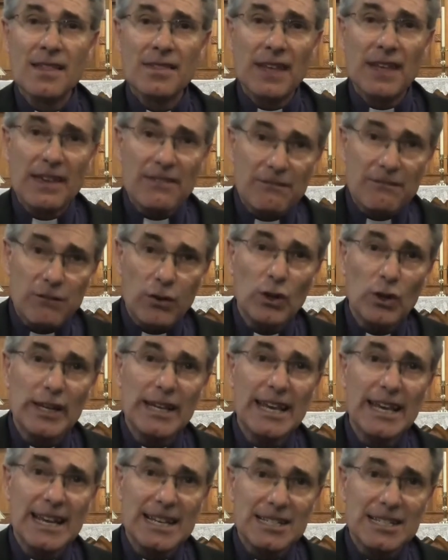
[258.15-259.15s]
They
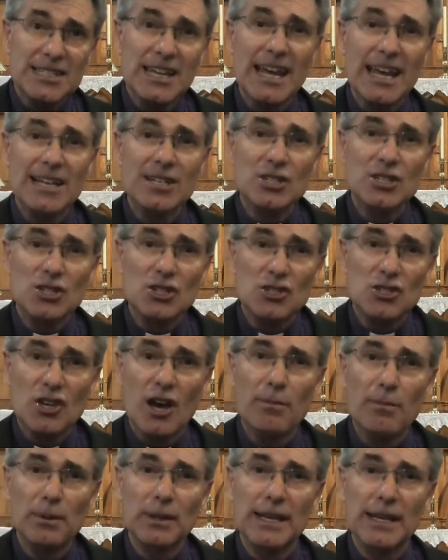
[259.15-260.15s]
fully intend to
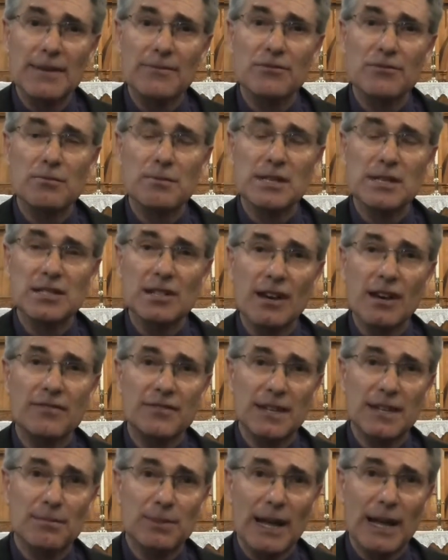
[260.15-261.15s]
topple him from his
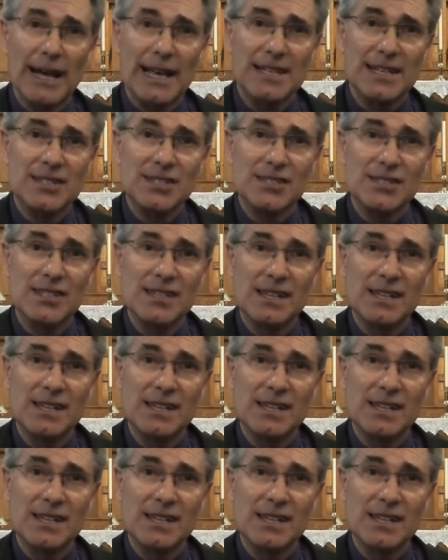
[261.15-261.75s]
lofty place.